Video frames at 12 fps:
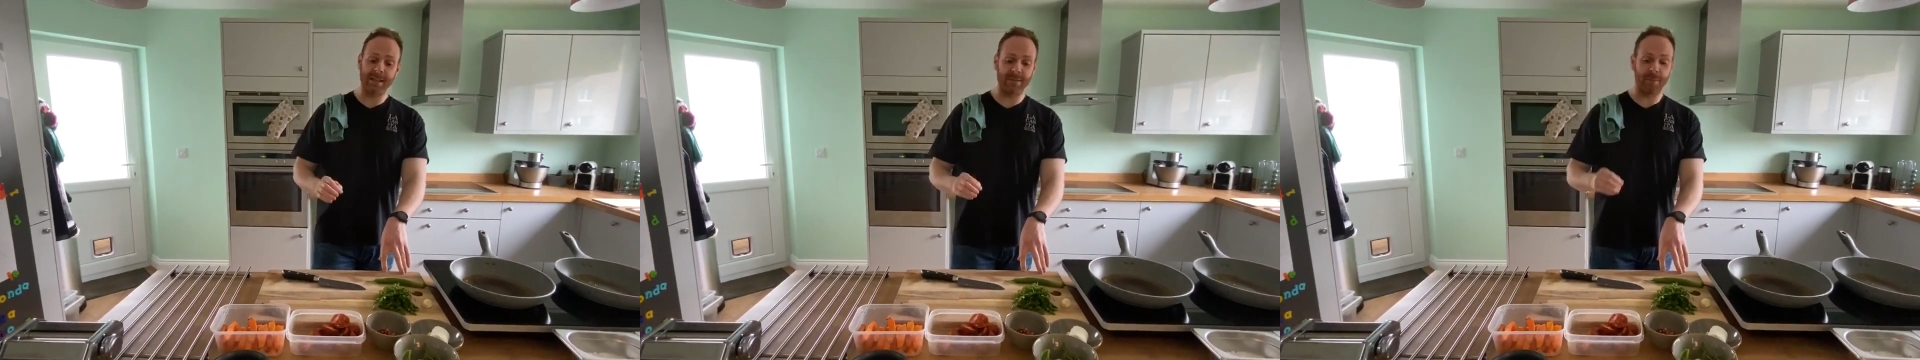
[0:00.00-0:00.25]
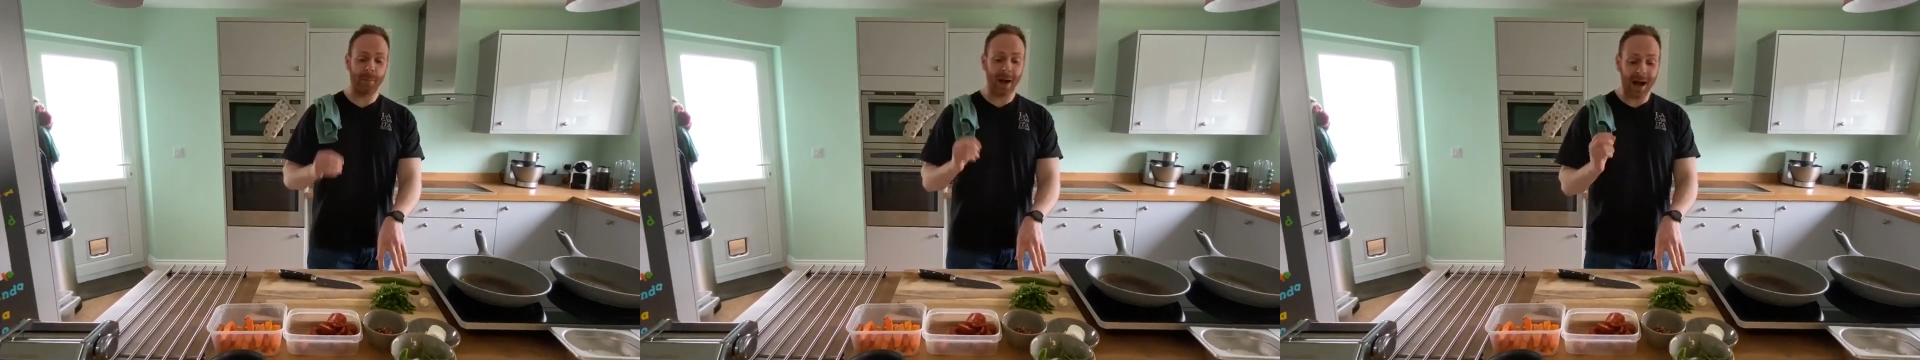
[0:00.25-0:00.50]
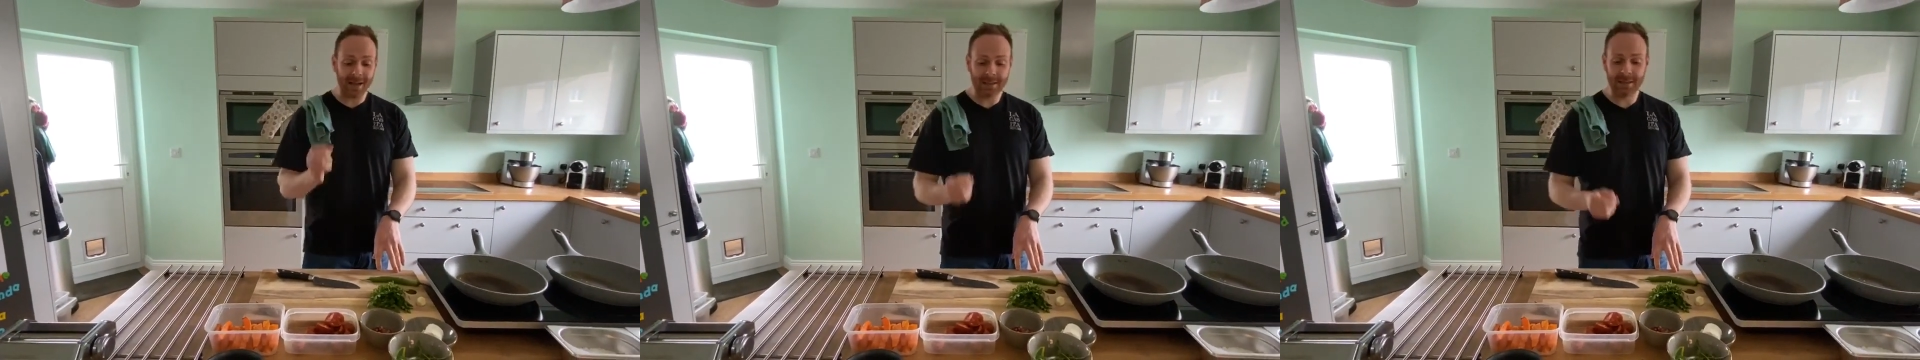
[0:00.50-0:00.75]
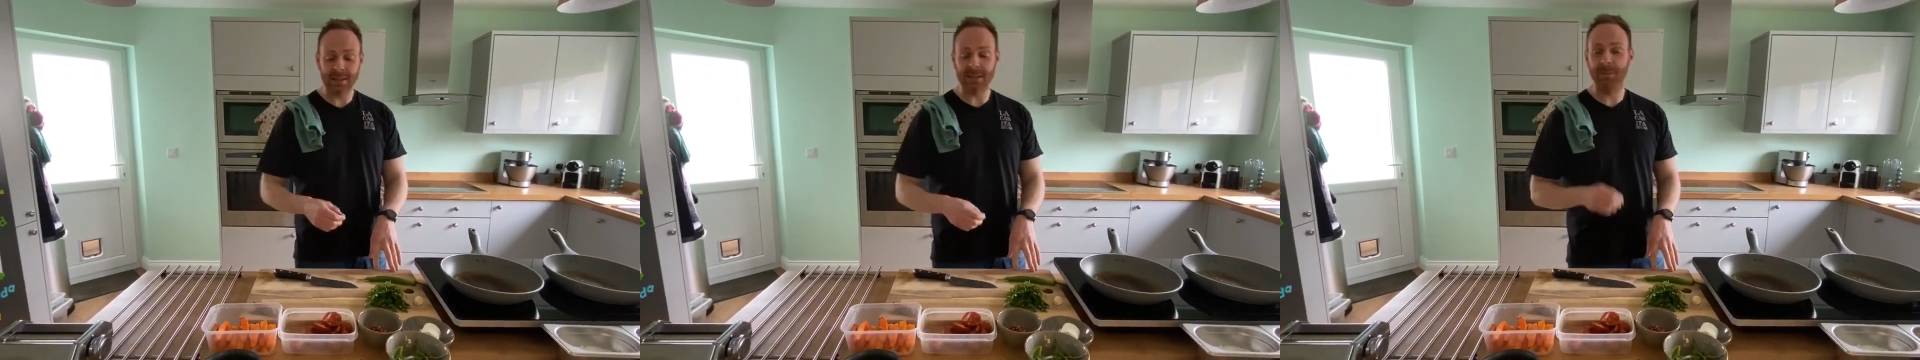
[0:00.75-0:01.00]
even
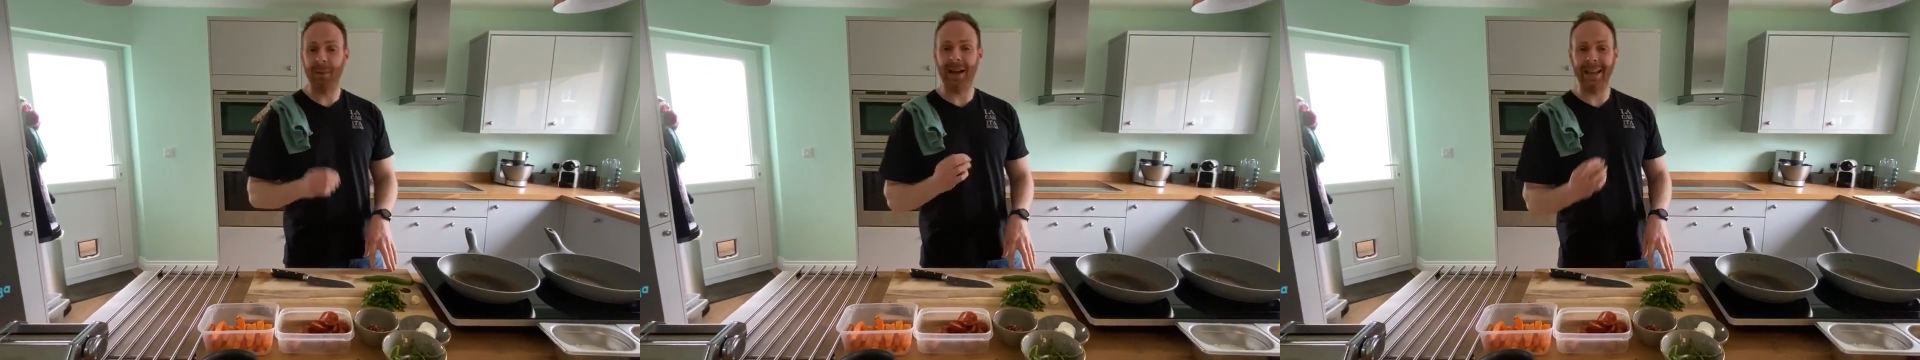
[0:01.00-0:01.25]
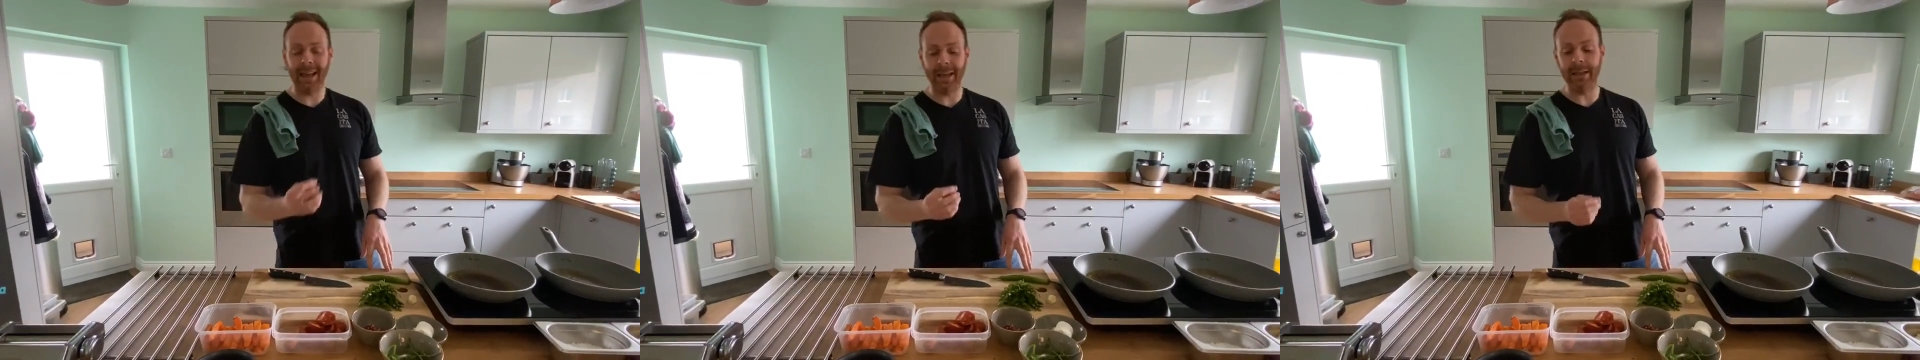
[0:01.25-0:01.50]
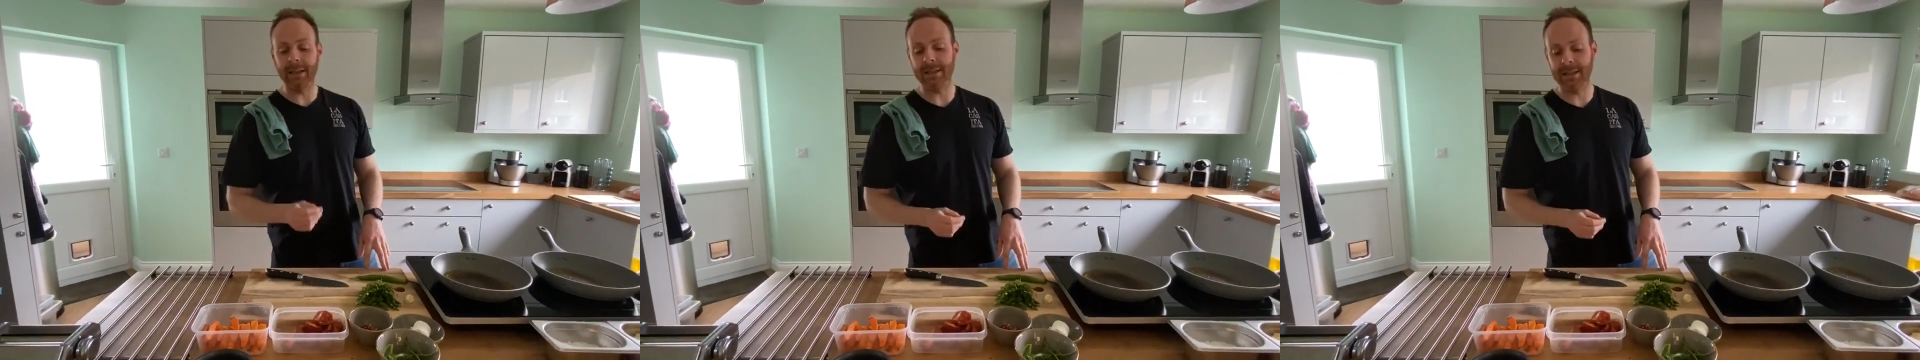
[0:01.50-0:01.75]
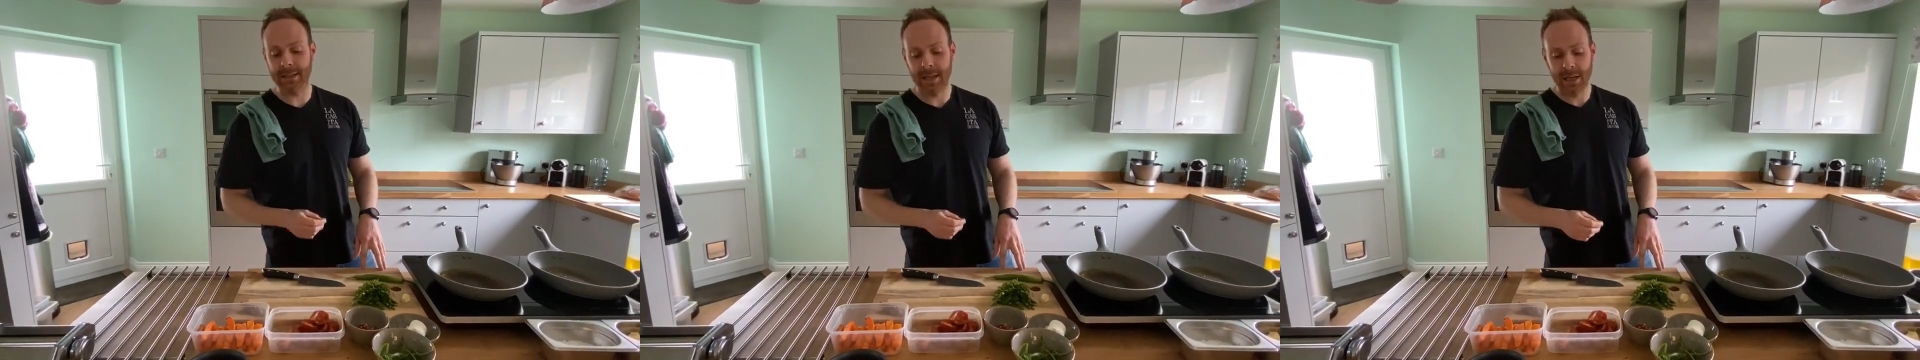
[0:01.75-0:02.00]
pastas,
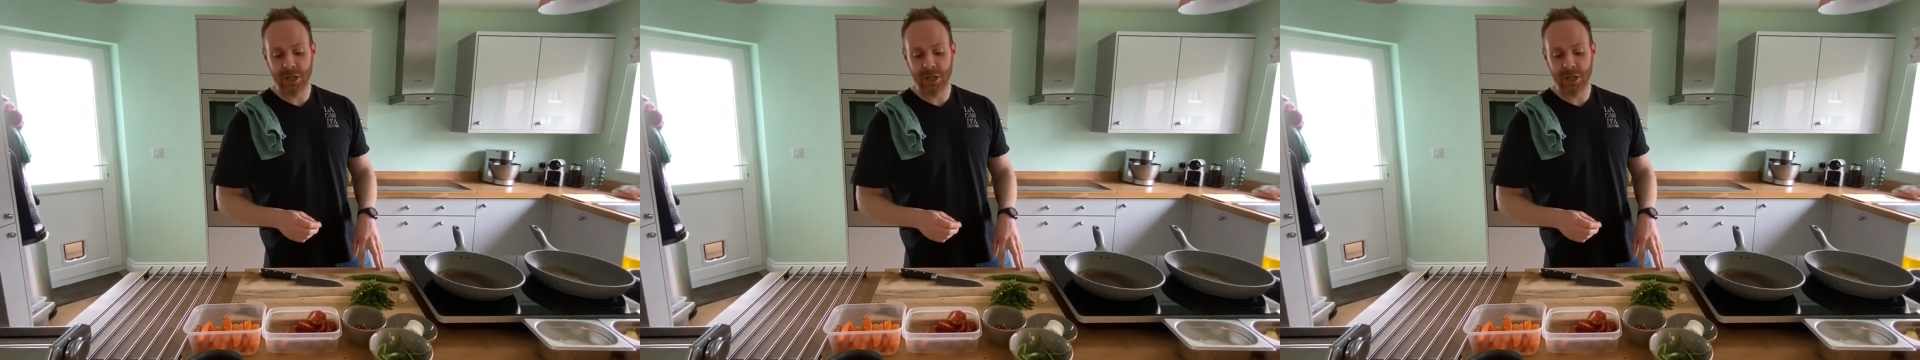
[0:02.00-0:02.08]
paellas,